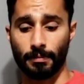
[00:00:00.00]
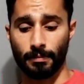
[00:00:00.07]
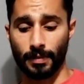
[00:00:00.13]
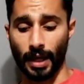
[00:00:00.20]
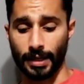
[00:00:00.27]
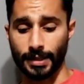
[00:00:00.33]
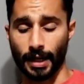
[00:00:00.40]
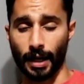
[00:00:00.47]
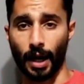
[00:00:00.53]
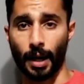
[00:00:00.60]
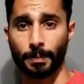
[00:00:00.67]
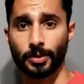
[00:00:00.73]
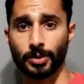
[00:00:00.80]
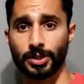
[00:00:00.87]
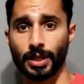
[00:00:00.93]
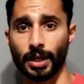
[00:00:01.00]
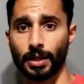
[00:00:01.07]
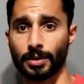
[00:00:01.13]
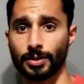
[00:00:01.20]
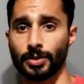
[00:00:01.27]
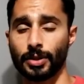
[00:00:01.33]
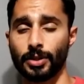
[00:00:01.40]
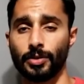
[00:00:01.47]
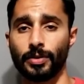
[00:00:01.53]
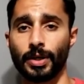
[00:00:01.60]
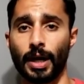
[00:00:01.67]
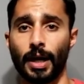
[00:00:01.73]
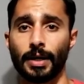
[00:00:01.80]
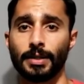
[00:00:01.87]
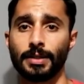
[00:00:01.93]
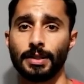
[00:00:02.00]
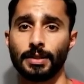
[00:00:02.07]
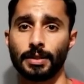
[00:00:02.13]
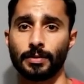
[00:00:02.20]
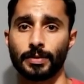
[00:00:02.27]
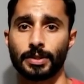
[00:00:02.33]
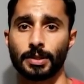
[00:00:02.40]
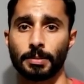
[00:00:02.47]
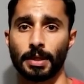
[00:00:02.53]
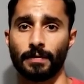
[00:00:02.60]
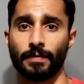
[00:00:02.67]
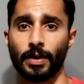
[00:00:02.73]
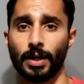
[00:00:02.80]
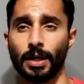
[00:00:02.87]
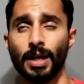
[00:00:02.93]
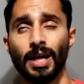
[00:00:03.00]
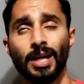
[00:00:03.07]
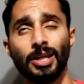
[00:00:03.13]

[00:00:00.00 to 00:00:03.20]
that diopter setting so that you're not dealing with something funny.